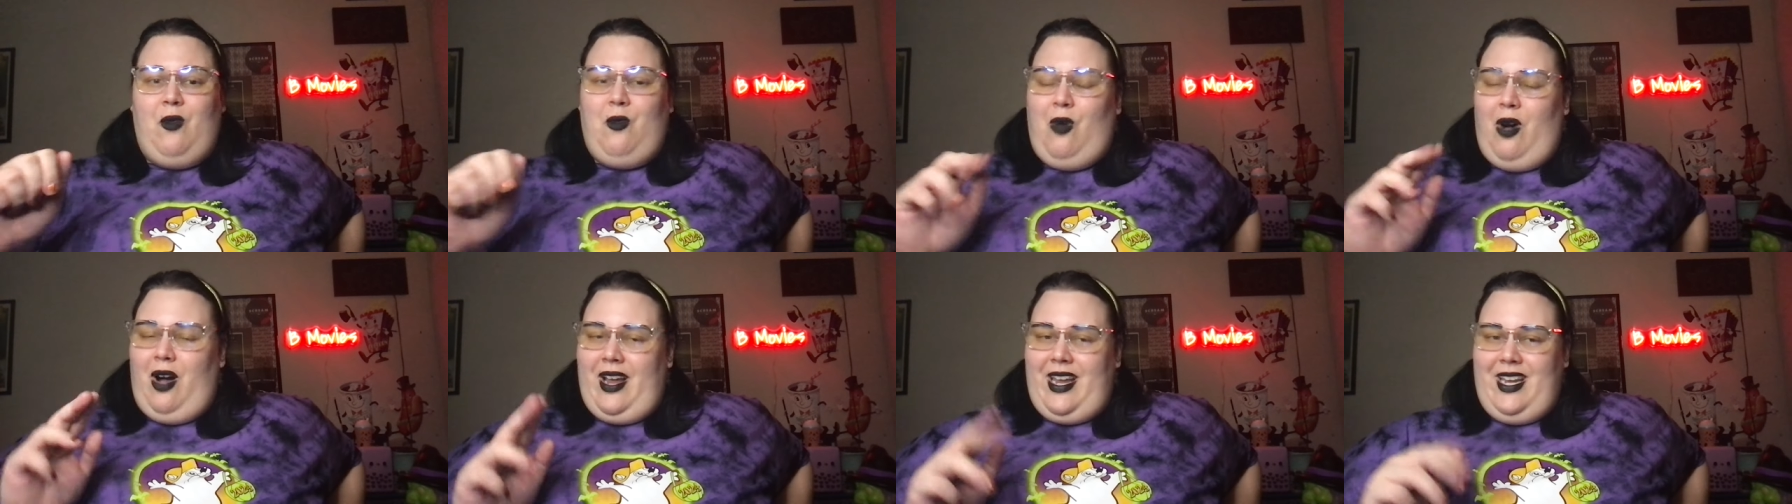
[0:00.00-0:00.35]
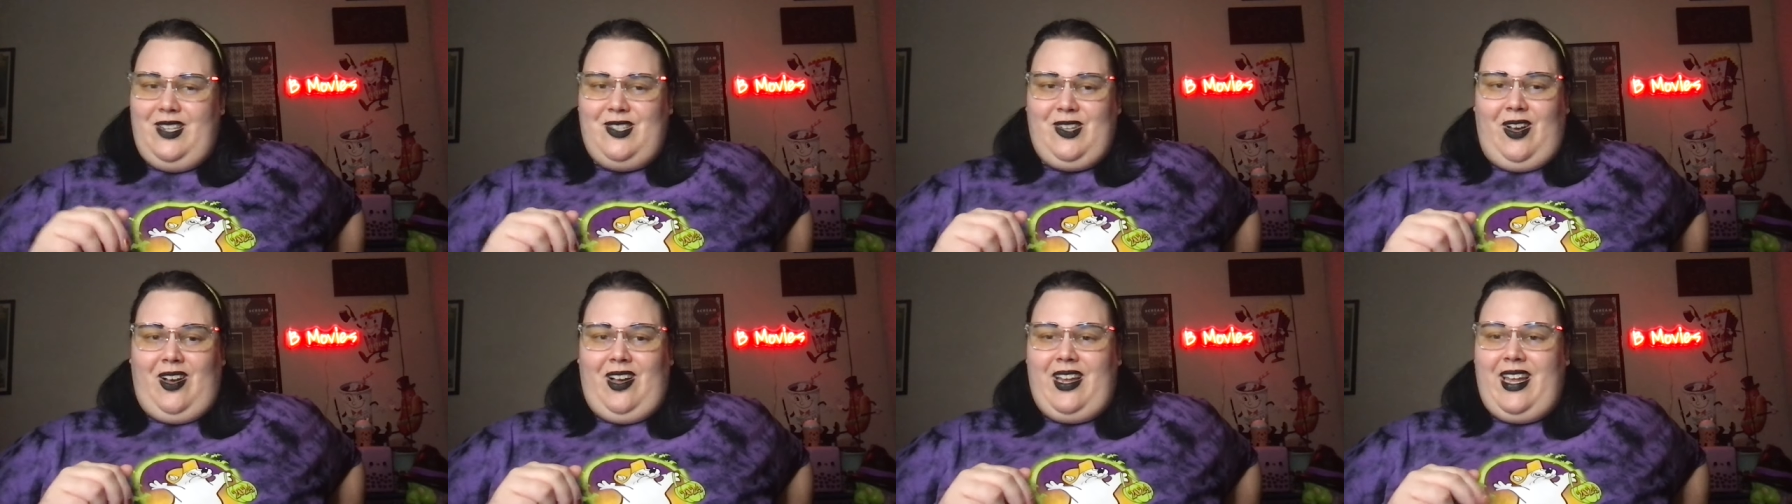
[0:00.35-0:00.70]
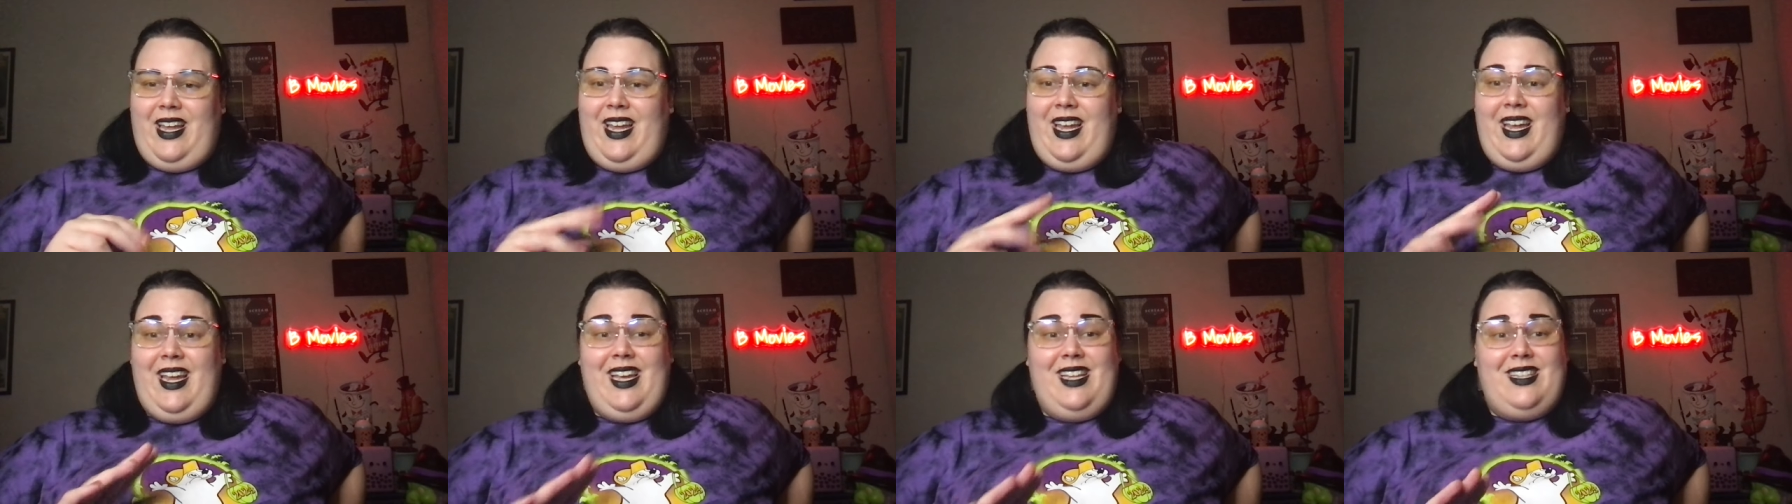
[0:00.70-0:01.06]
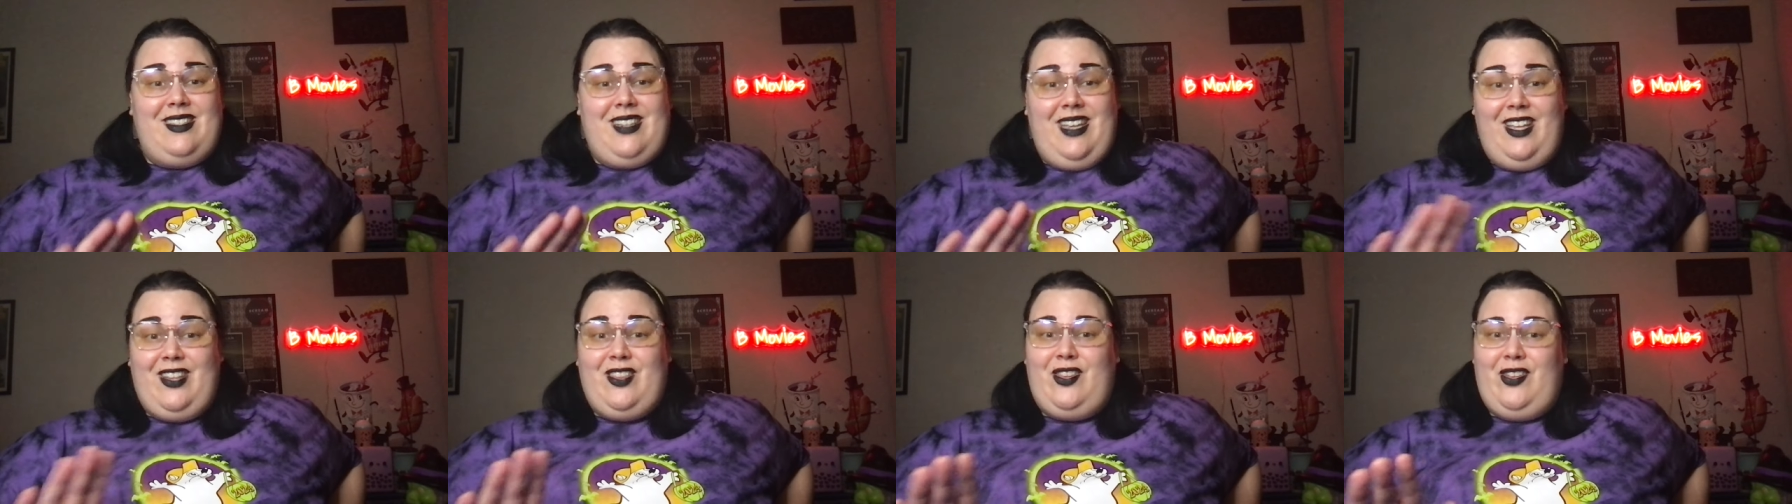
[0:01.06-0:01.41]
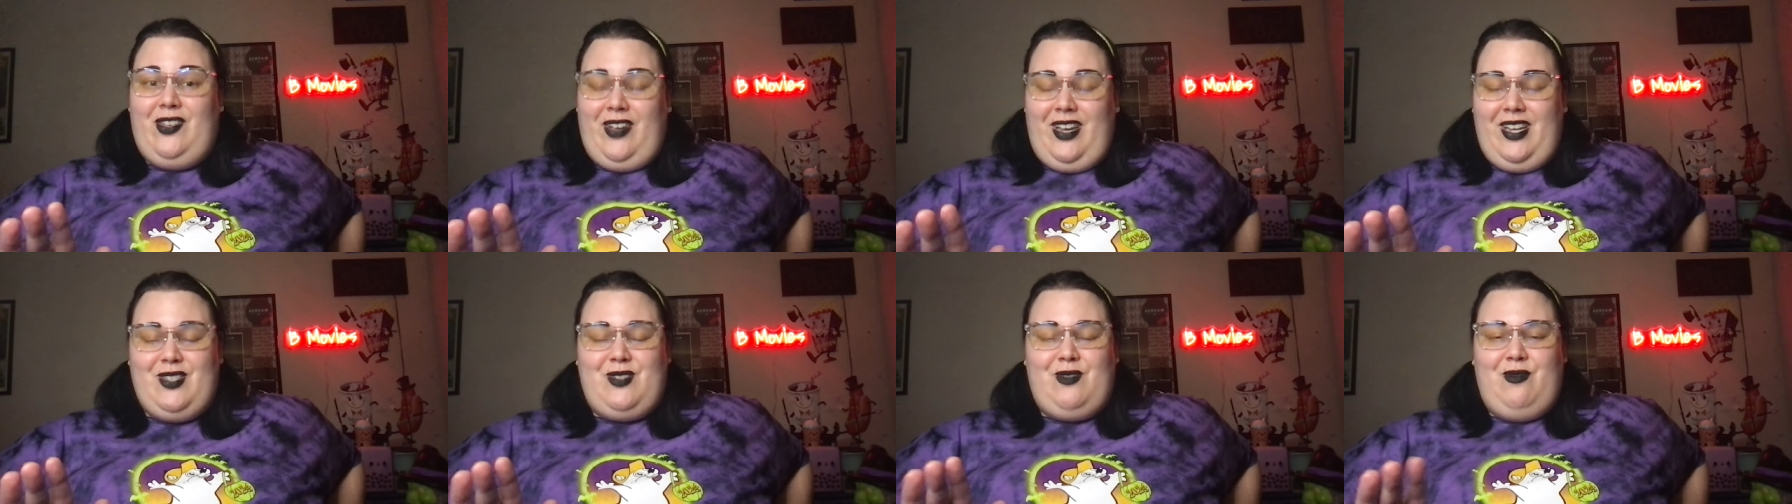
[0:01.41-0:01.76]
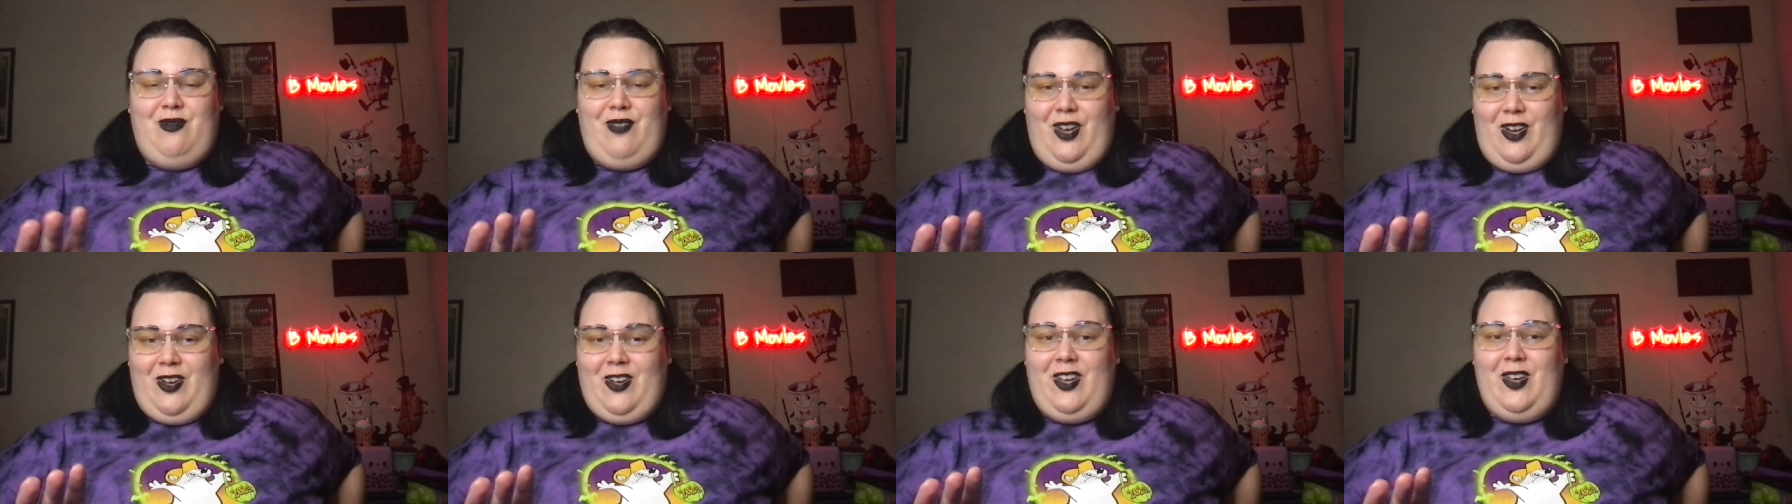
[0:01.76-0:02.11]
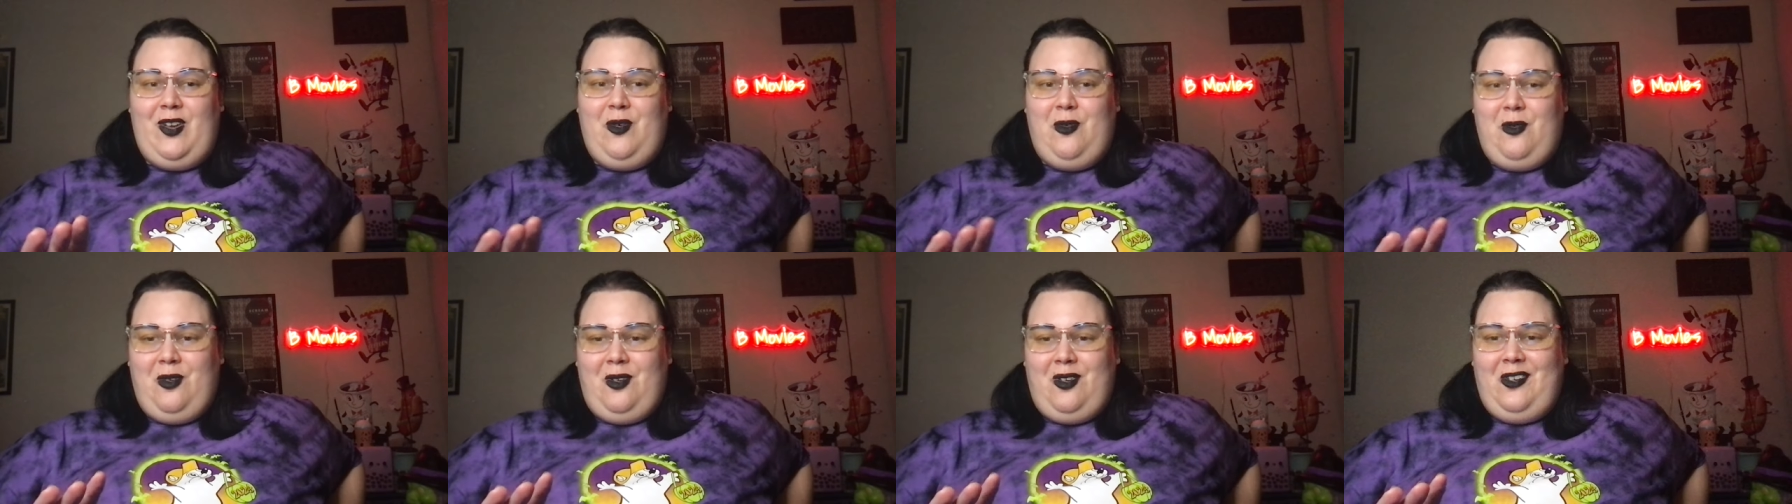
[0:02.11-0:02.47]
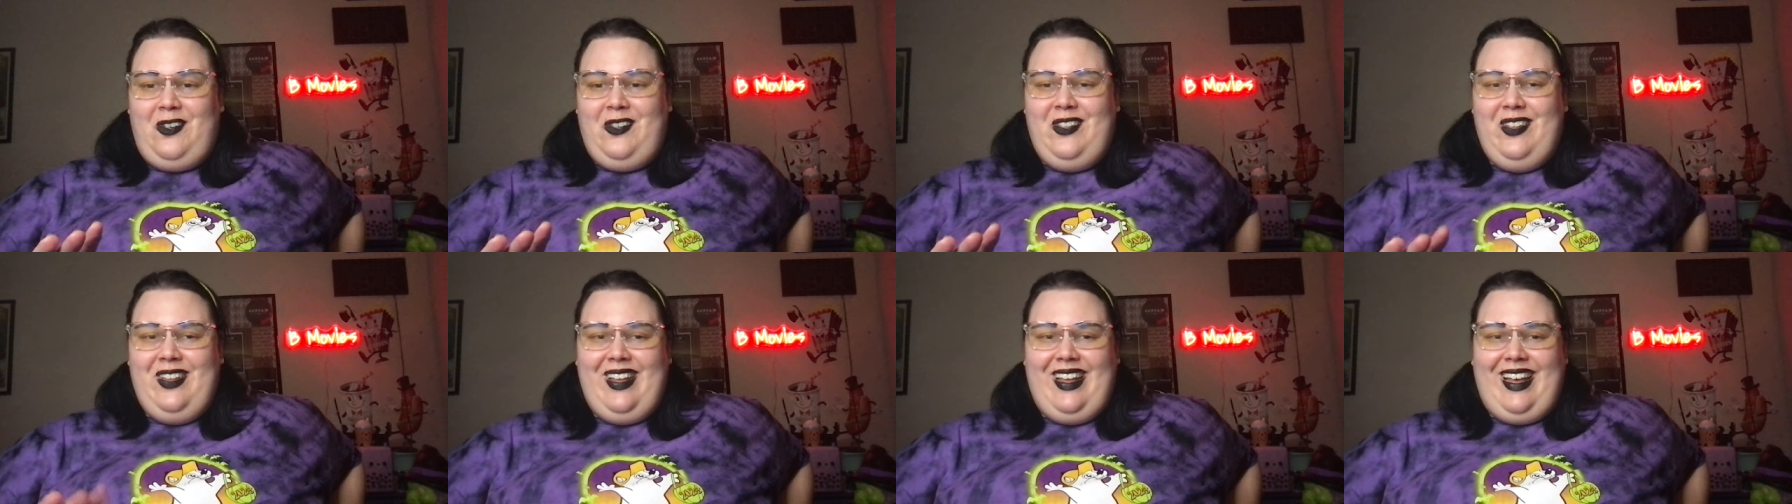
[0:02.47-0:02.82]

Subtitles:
walkie-talkie. It's very cool.